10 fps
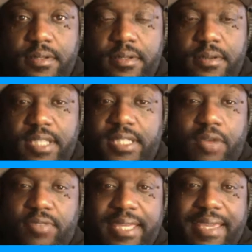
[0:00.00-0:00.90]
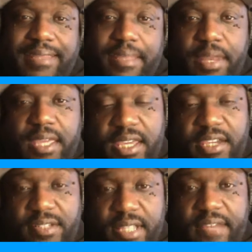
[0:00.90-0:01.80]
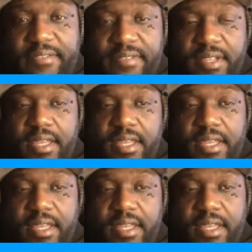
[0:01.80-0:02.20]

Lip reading: because I don't think he got that many years left.